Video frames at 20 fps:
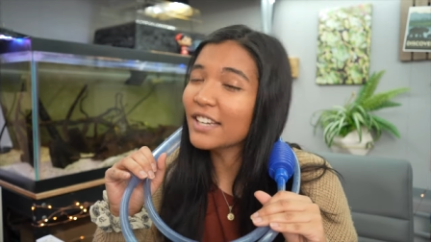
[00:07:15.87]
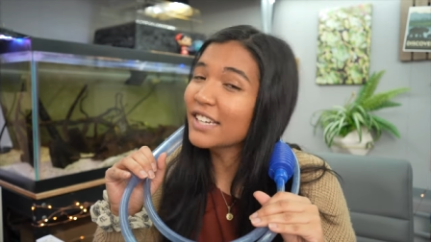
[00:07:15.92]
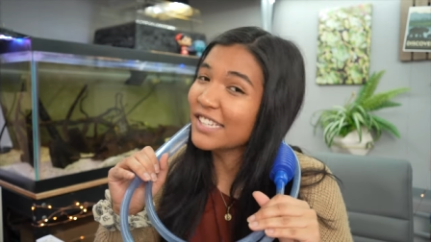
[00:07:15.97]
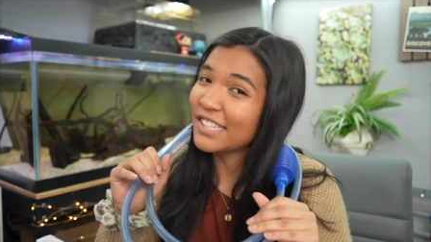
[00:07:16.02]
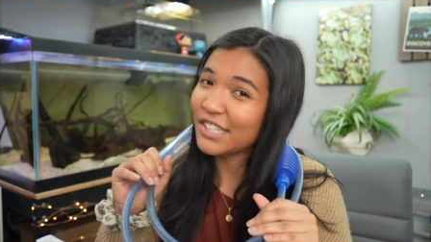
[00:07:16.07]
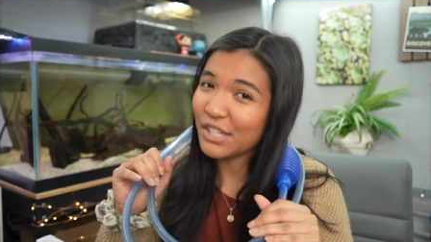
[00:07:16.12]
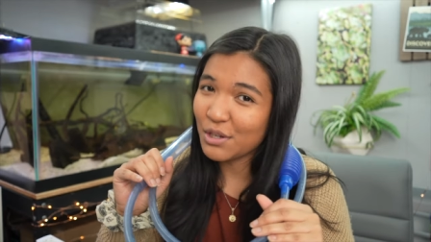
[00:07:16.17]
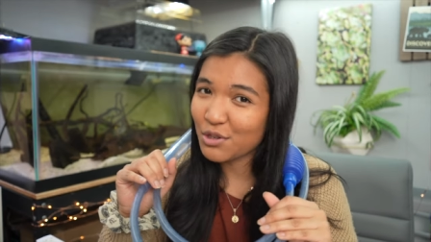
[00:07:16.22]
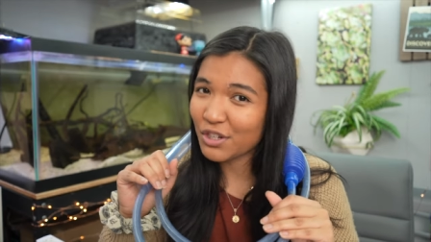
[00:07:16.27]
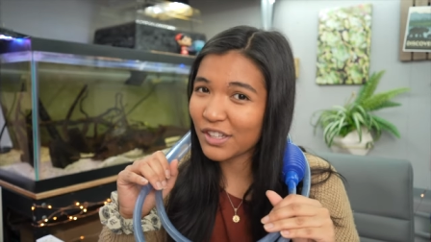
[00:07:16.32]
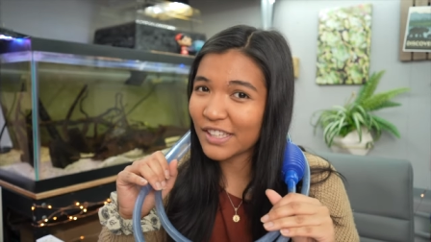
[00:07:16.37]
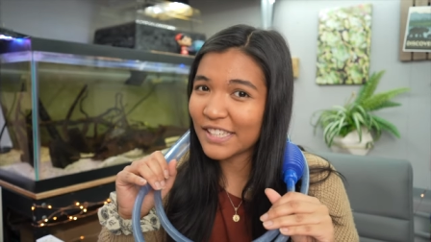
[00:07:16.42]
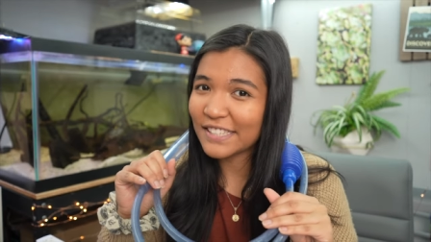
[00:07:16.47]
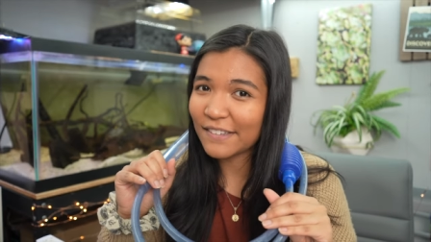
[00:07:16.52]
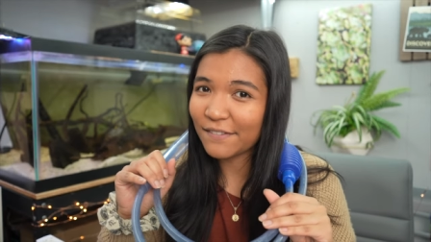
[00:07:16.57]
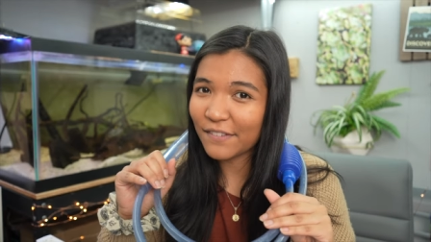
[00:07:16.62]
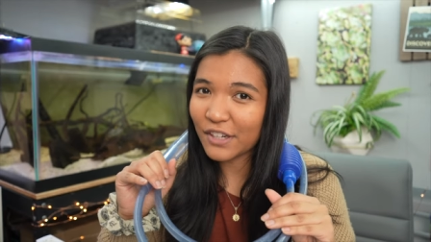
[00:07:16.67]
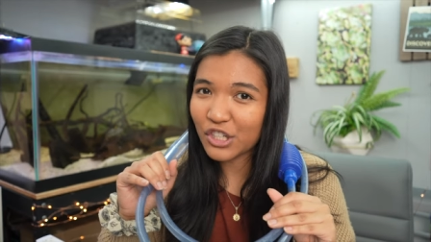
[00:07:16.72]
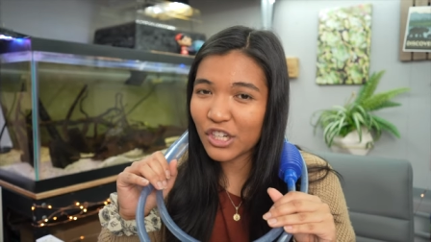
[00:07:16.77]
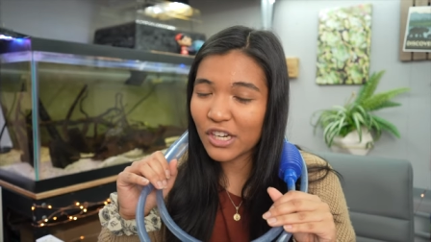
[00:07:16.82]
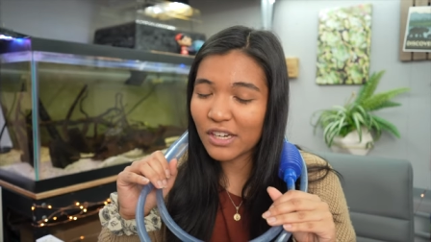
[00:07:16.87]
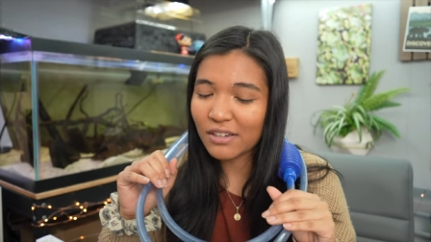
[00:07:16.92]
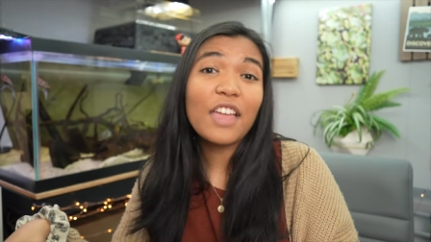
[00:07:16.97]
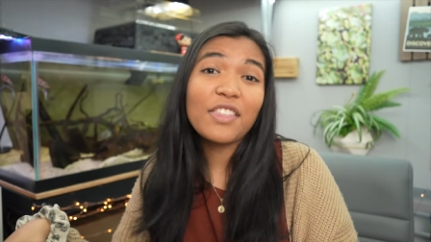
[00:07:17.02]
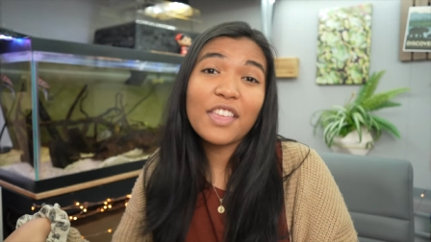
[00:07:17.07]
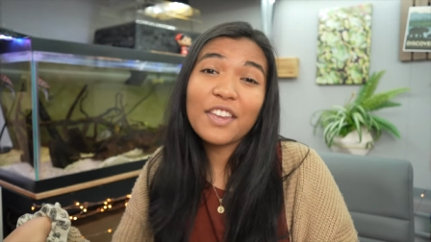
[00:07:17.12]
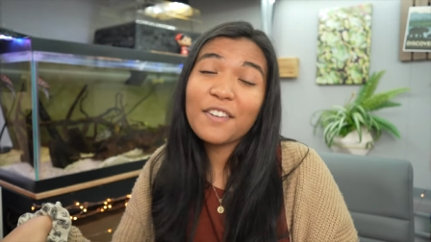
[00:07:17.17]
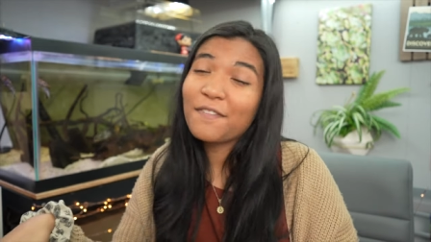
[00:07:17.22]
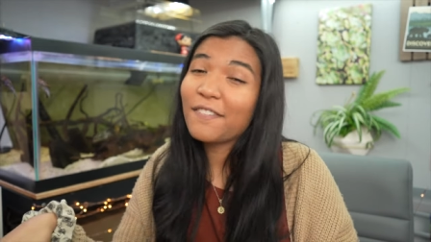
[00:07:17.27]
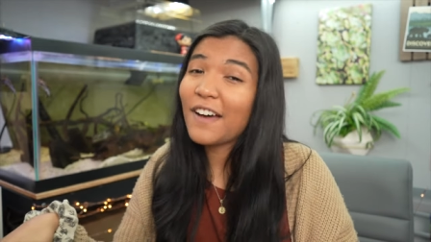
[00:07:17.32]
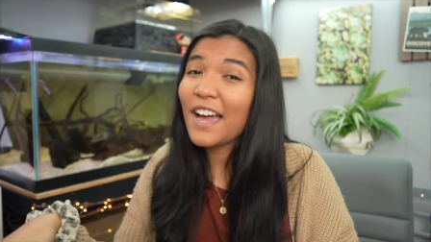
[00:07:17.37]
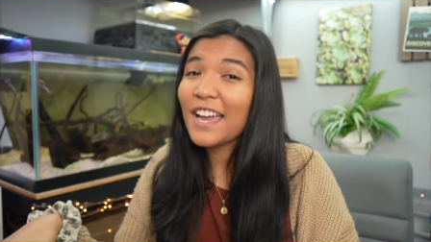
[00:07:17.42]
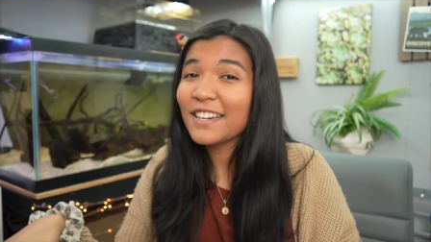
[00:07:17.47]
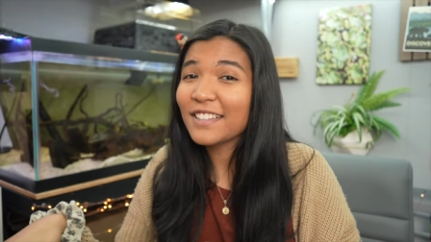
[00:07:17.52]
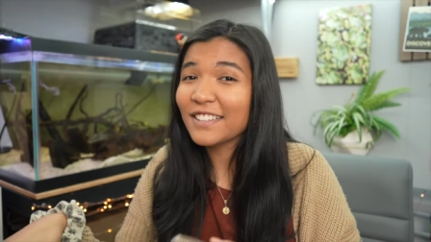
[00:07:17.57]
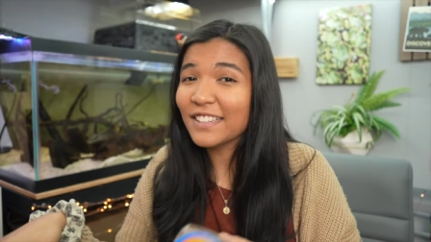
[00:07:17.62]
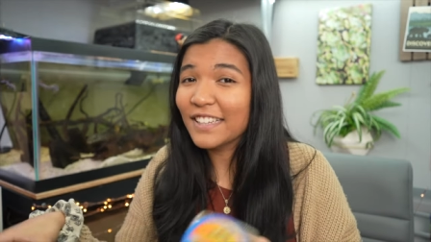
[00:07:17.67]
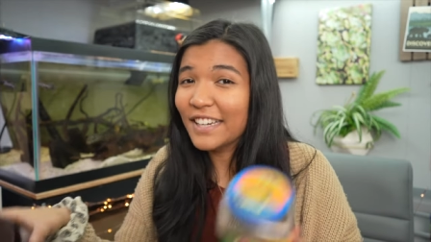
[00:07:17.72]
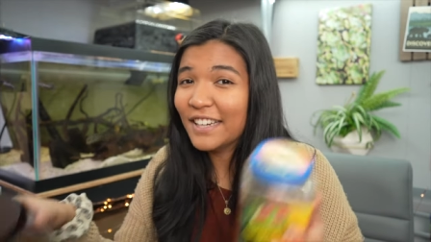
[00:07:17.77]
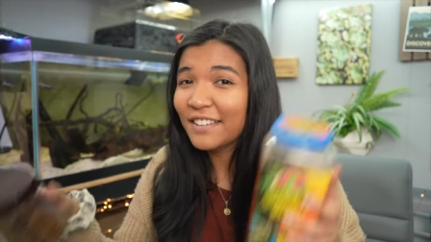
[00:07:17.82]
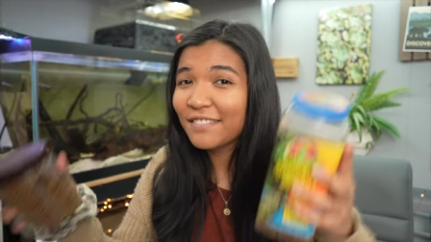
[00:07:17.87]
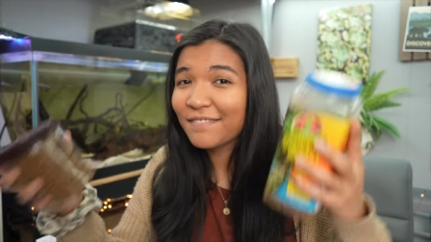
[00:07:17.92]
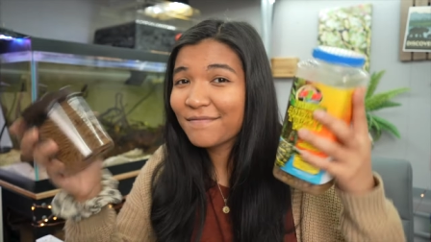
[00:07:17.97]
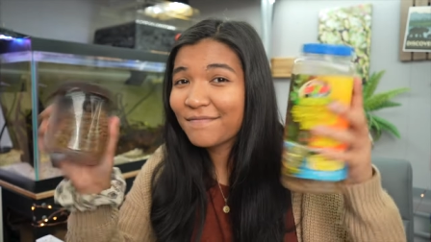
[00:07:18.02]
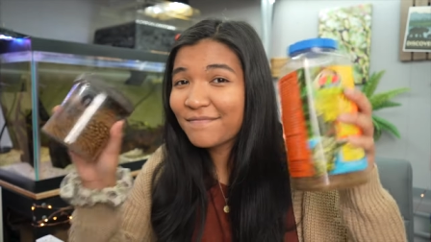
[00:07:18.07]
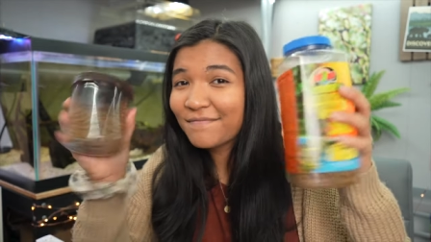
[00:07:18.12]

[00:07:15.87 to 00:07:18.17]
is usually sufficient. And then finally,